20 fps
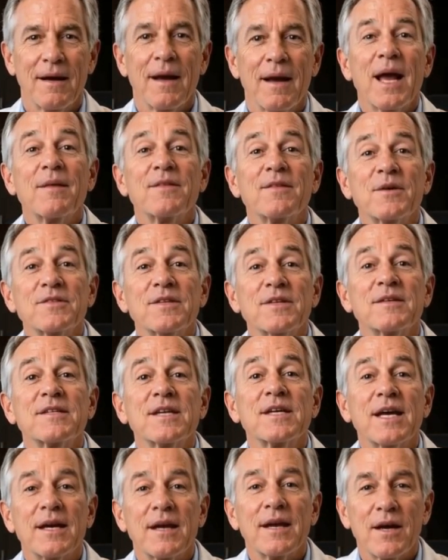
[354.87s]
After
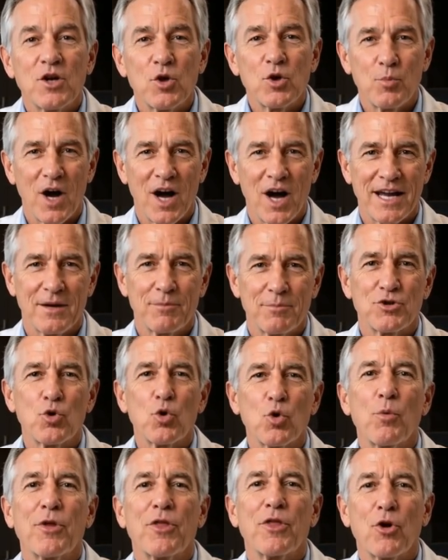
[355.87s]
50, your body
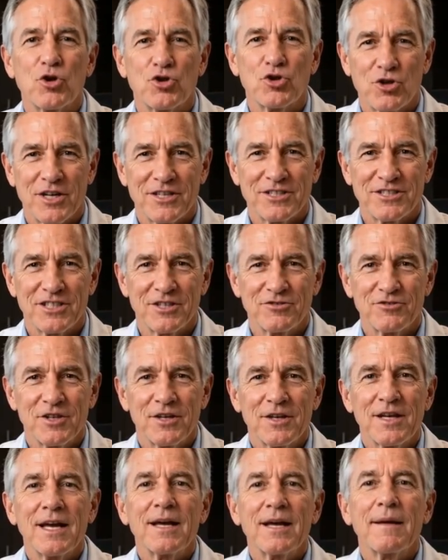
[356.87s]
absorbs nutrients
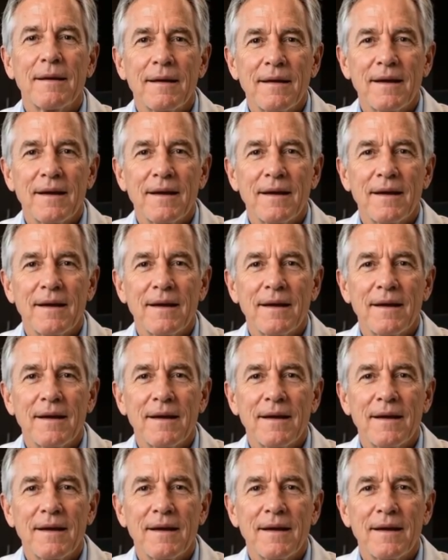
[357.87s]
differently,